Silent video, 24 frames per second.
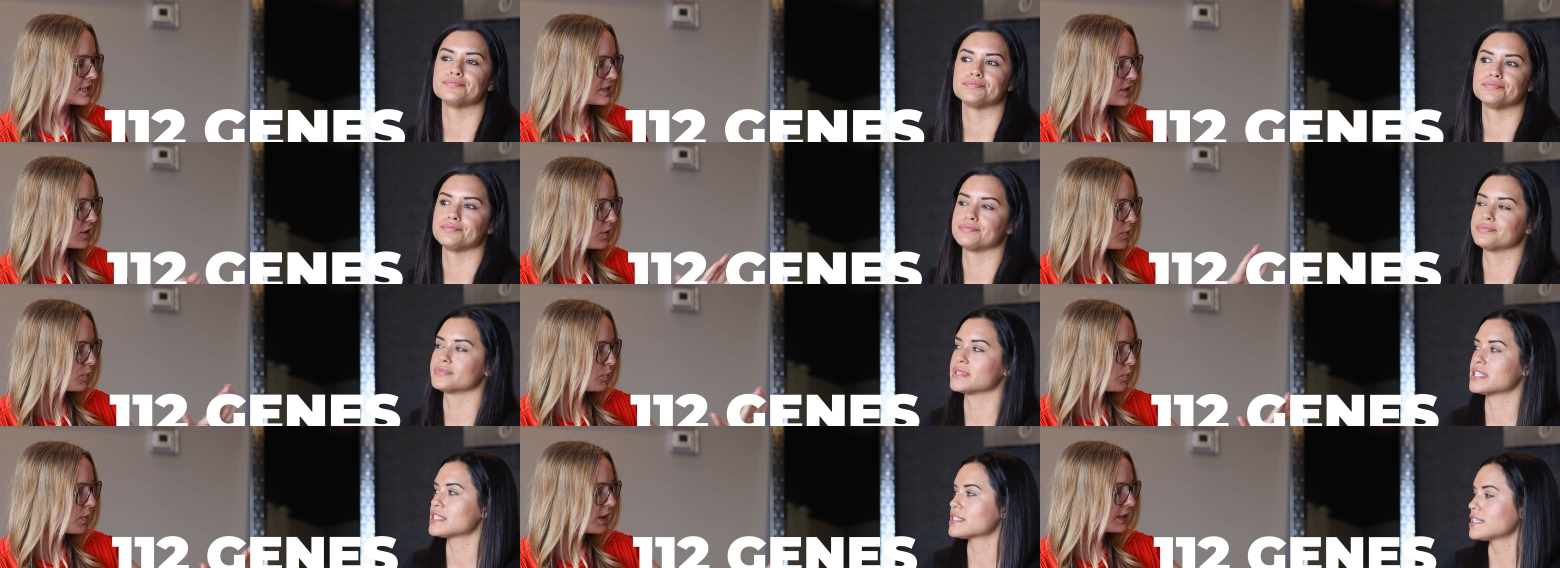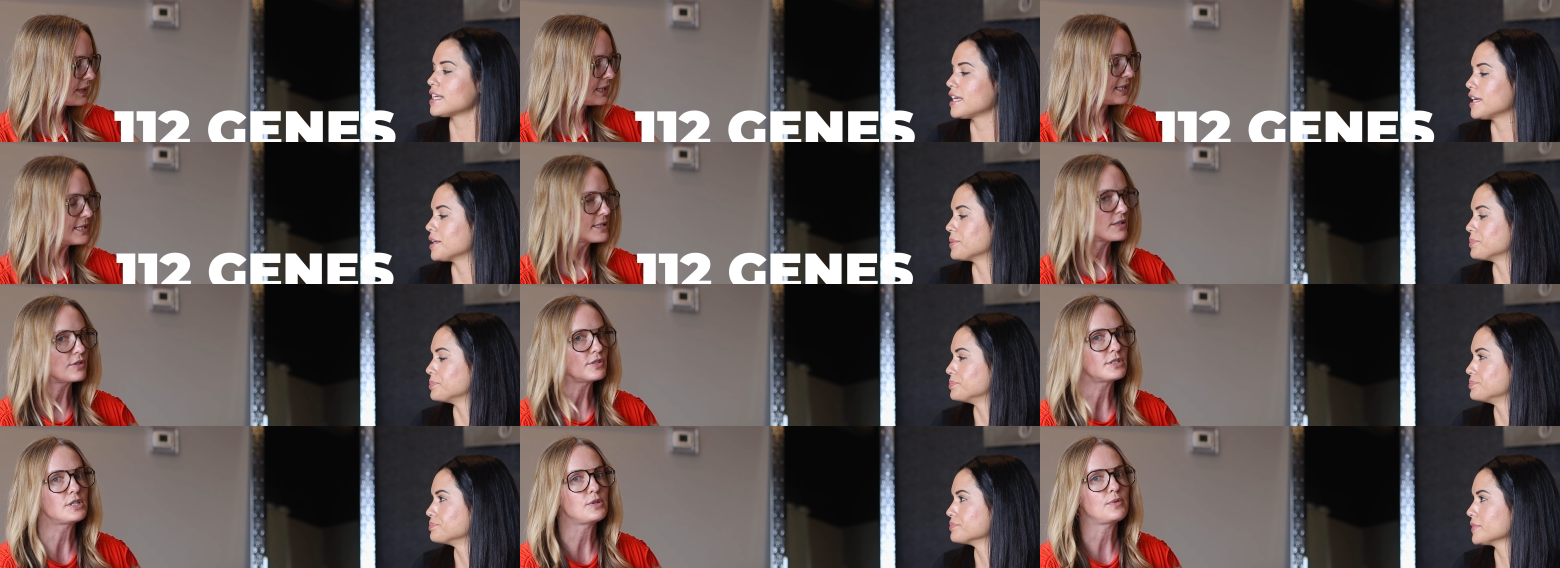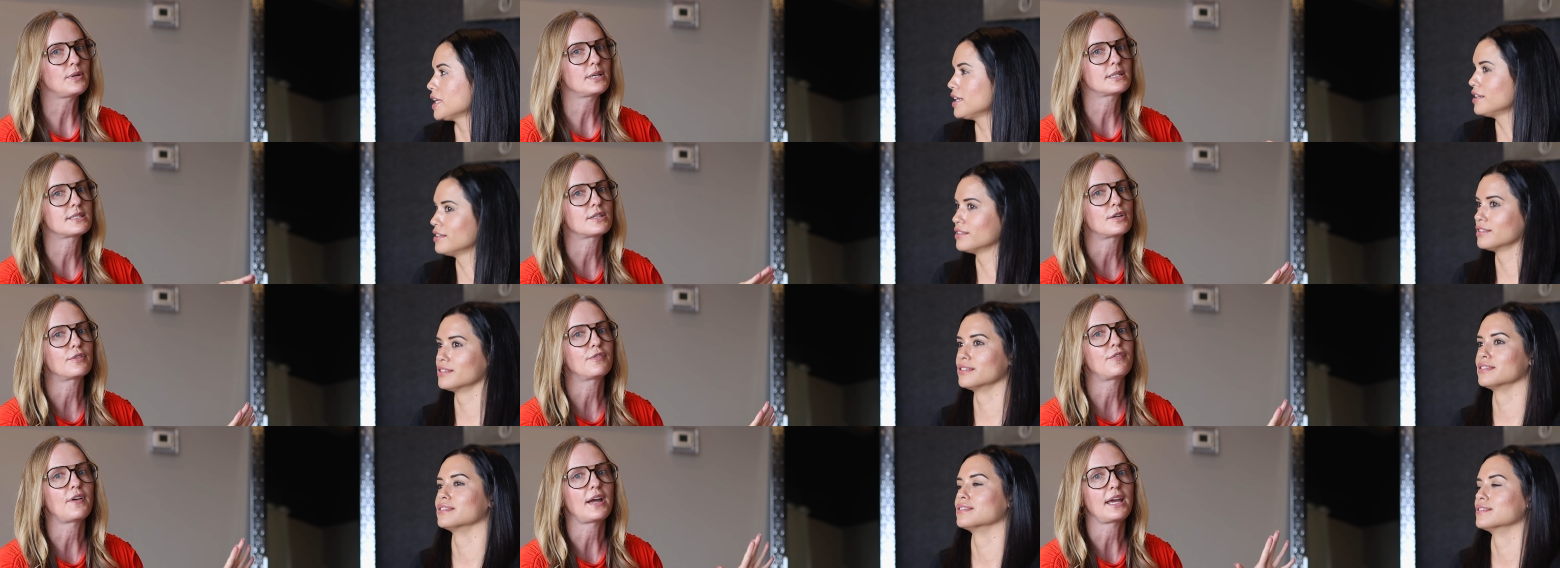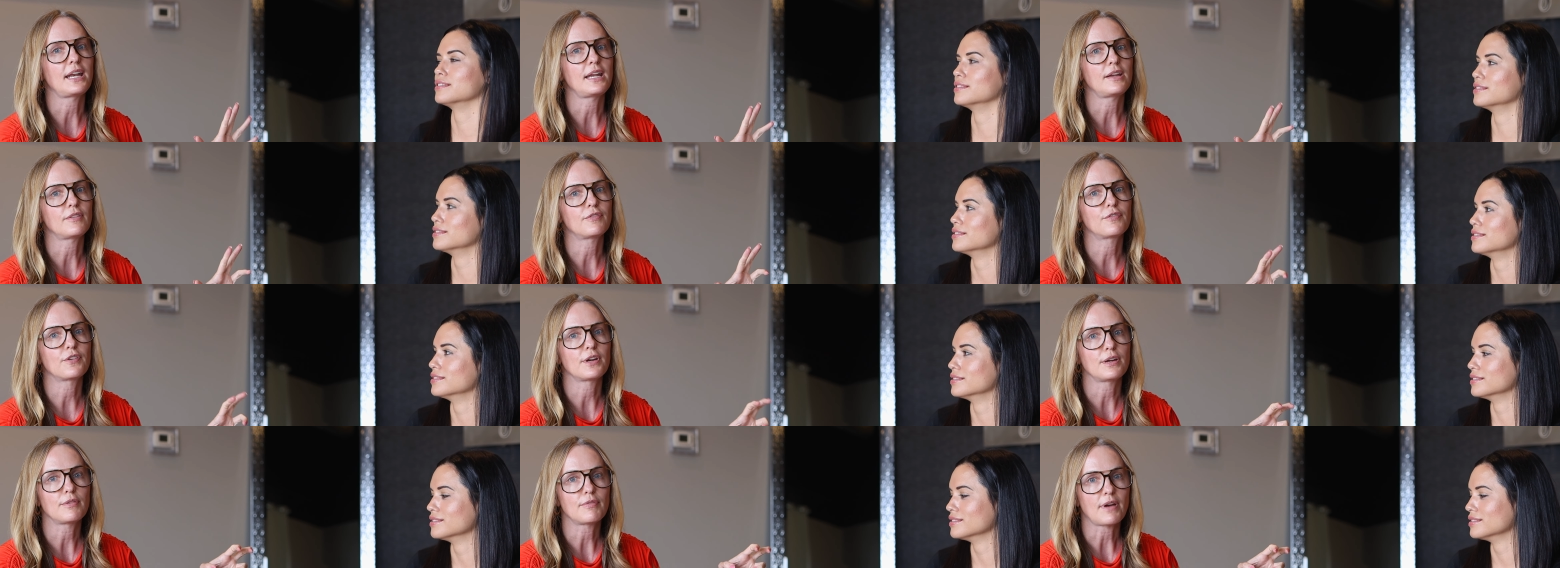Speaker 1: So what these are doing is they're fighting
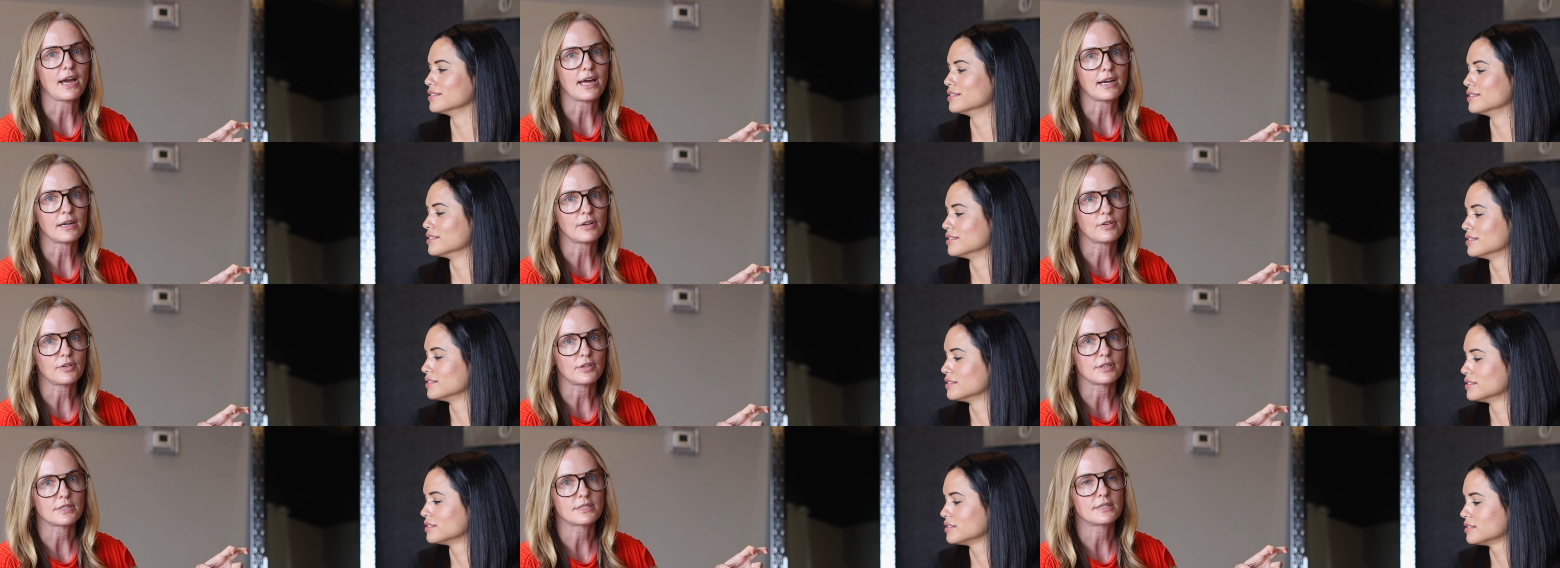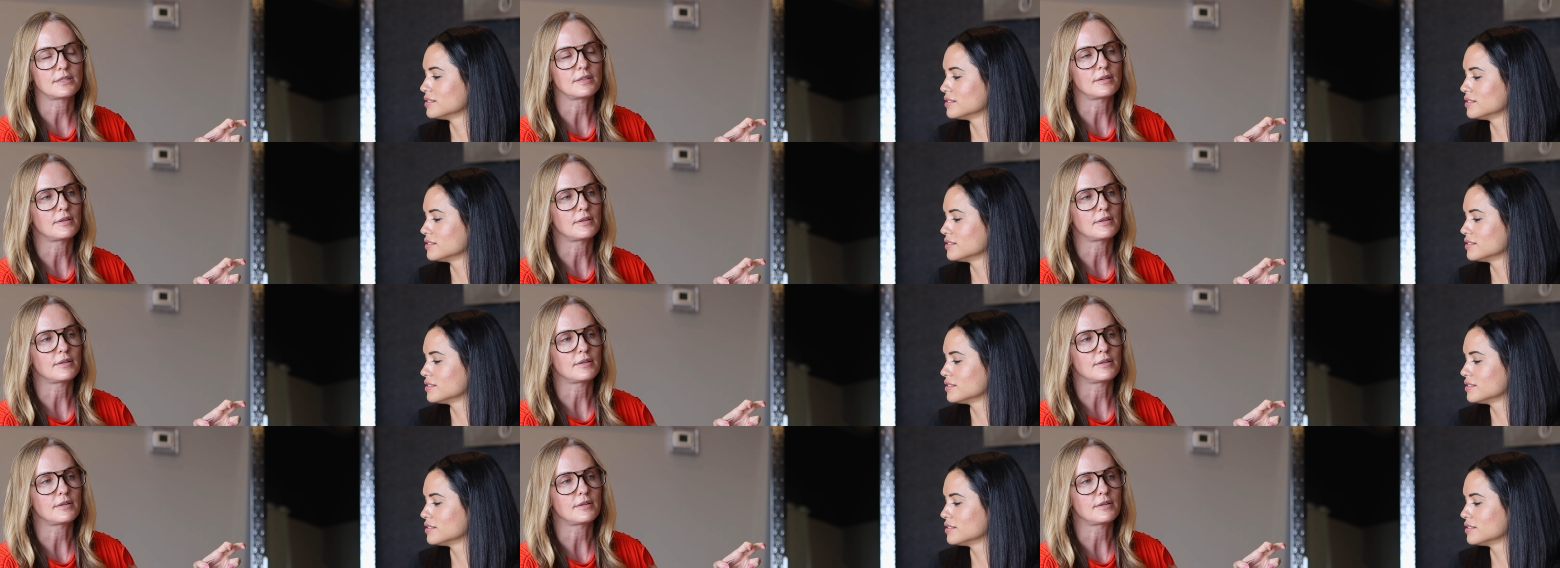free radicals.